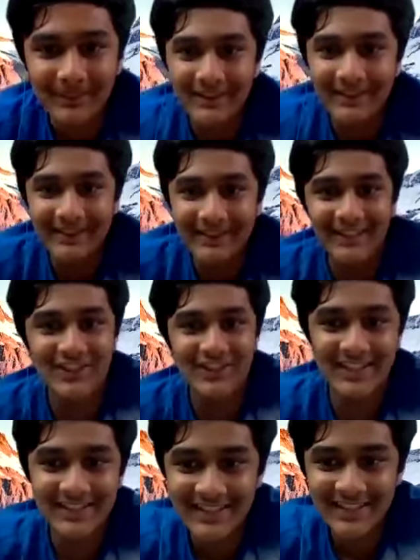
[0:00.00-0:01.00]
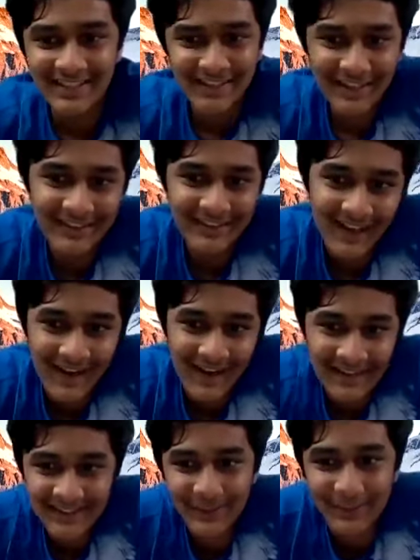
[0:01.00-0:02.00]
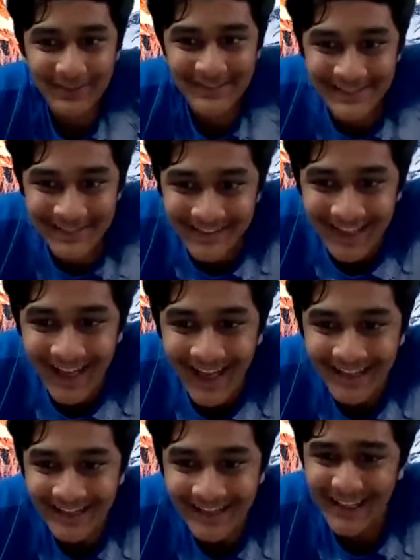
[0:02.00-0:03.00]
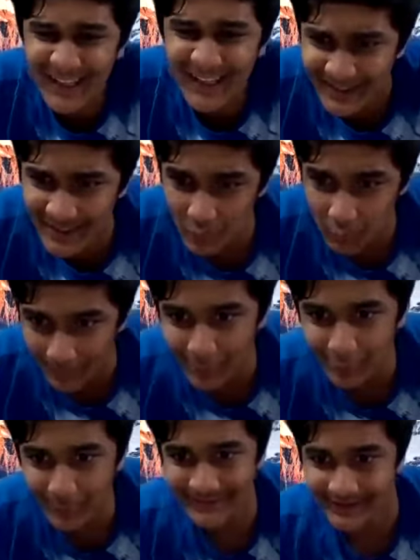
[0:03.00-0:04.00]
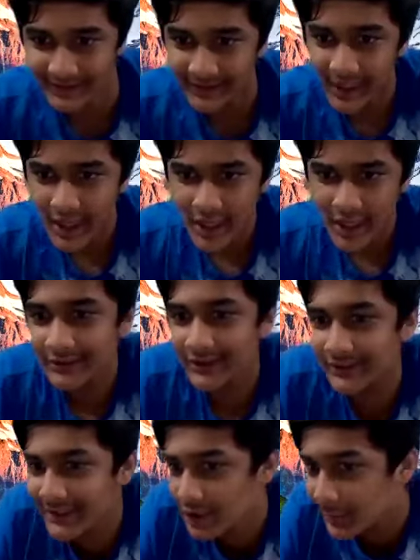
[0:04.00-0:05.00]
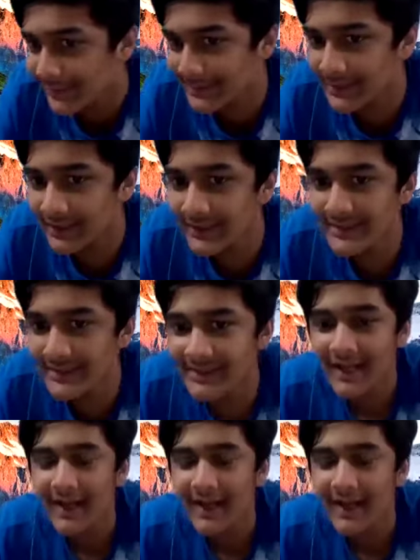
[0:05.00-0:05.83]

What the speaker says: Gitanjali ji, it answered the question. And there's one more question. So this question is,